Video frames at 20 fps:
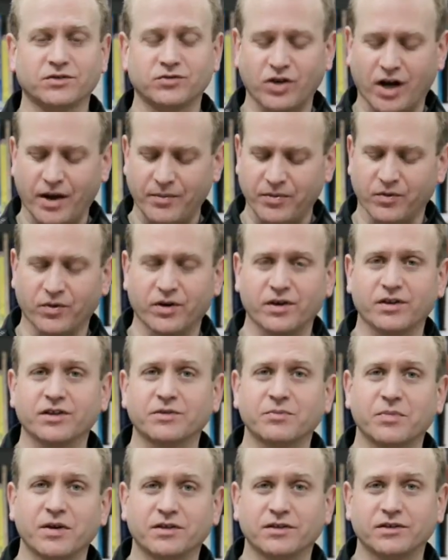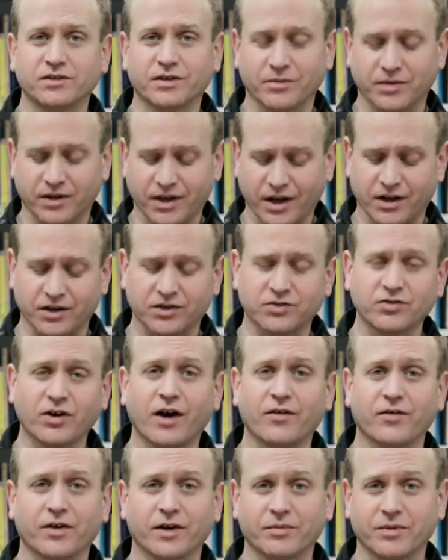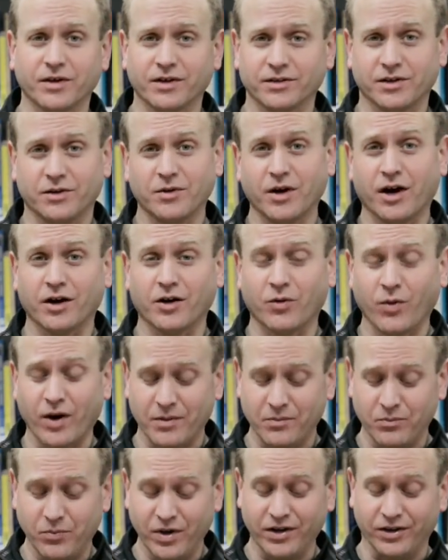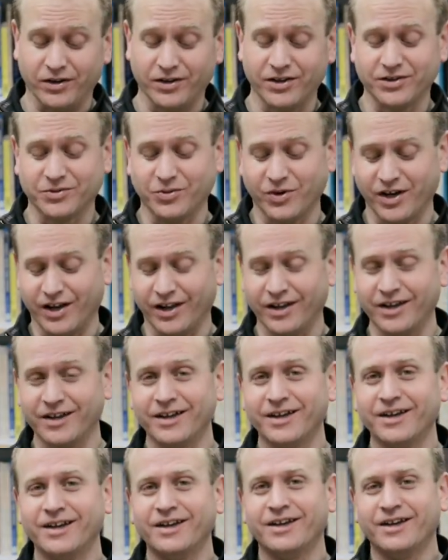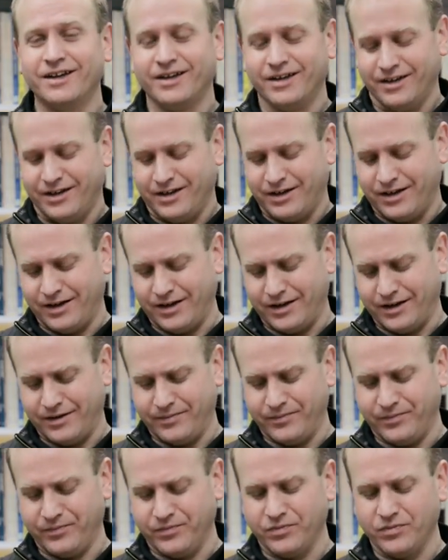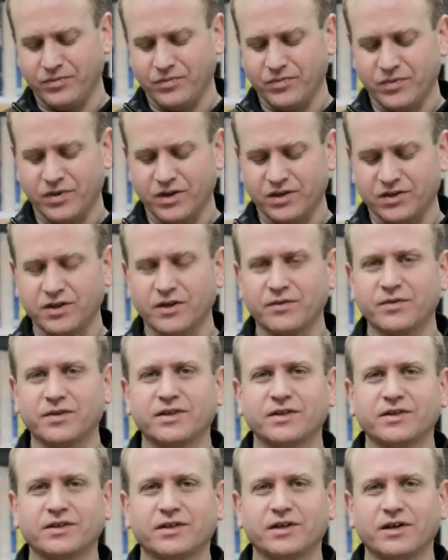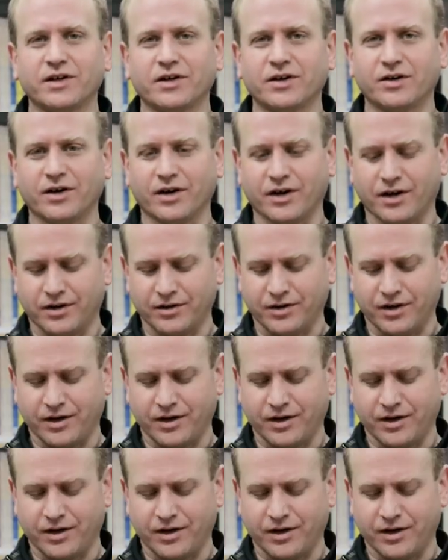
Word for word: of dropping one of these pieces can be catastrophic because they are quite brittle as well. Um, the surfaces here are,